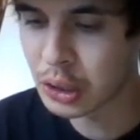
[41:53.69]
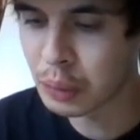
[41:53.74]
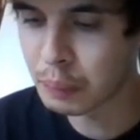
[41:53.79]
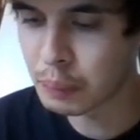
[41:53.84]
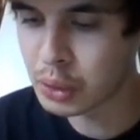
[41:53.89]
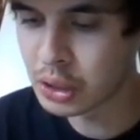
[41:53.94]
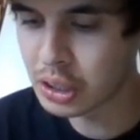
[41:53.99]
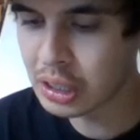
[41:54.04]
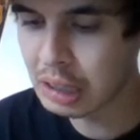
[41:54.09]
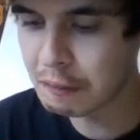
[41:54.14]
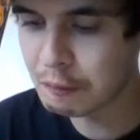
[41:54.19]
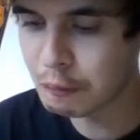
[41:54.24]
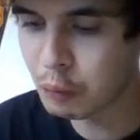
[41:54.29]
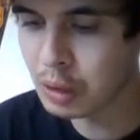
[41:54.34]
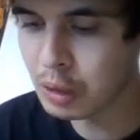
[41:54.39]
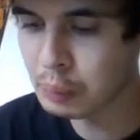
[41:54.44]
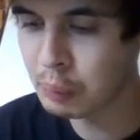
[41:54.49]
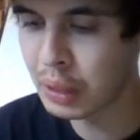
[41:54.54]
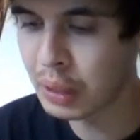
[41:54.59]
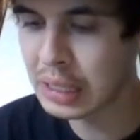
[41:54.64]
So we look at
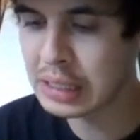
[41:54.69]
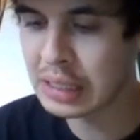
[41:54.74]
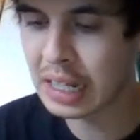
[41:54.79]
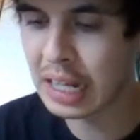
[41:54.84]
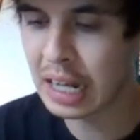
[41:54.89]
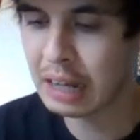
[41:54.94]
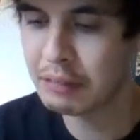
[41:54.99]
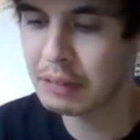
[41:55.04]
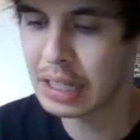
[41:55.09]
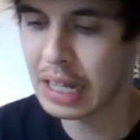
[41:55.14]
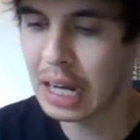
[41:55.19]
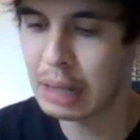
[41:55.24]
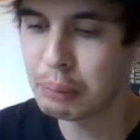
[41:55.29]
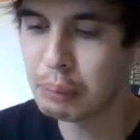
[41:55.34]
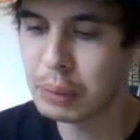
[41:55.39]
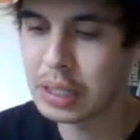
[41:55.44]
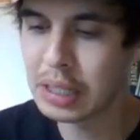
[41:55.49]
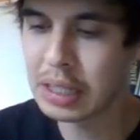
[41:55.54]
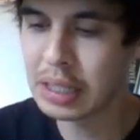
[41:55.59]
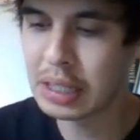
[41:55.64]
fourth place, and I have the
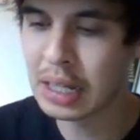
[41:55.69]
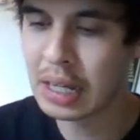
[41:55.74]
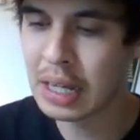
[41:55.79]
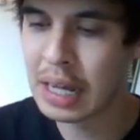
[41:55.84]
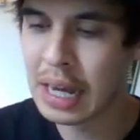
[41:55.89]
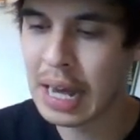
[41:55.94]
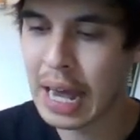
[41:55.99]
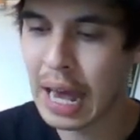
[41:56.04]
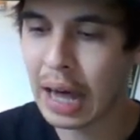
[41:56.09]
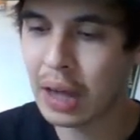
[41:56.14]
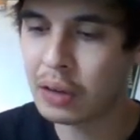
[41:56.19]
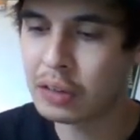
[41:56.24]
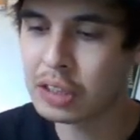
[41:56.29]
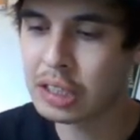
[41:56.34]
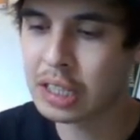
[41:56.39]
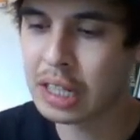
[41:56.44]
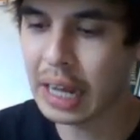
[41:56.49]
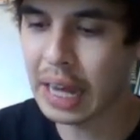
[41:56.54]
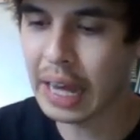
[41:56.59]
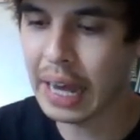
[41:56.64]
Edmonton
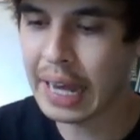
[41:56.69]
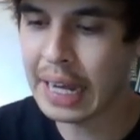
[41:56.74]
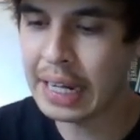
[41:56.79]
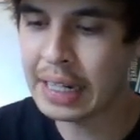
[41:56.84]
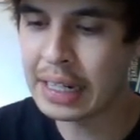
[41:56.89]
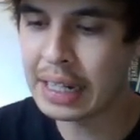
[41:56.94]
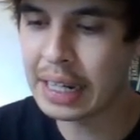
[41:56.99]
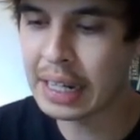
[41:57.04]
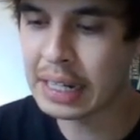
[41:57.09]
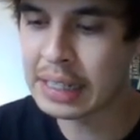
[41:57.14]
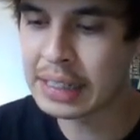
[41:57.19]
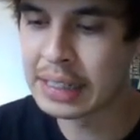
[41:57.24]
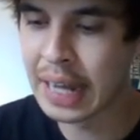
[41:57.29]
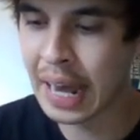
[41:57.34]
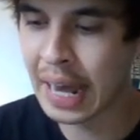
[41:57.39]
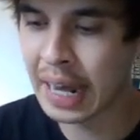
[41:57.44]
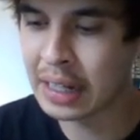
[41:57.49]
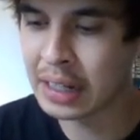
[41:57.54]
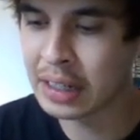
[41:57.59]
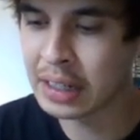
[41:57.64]
Elks at
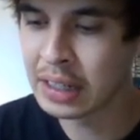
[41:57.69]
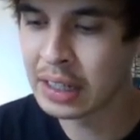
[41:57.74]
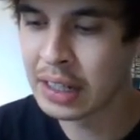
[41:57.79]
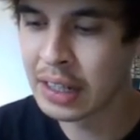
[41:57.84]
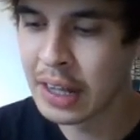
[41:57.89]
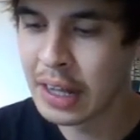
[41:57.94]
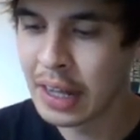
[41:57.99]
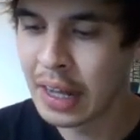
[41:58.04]
8-10.